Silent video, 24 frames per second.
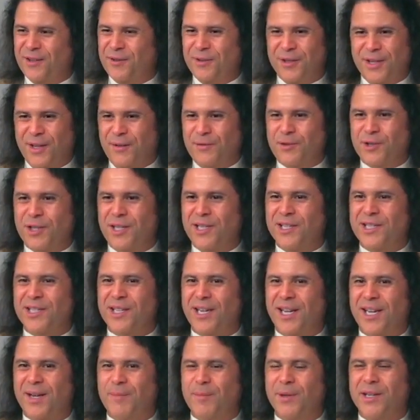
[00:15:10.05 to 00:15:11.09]
You love
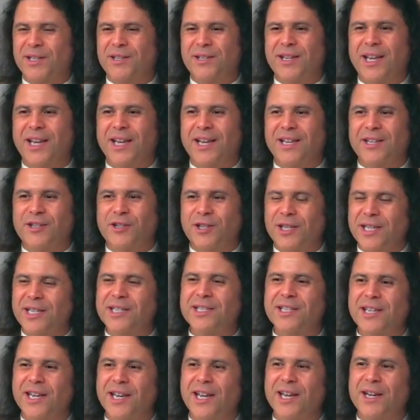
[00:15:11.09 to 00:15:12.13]
cheesecake, but
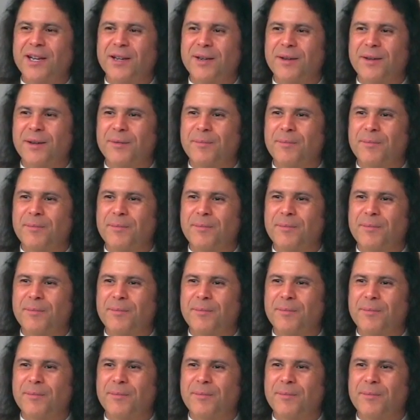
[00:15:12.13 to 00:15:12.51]
cheesecake,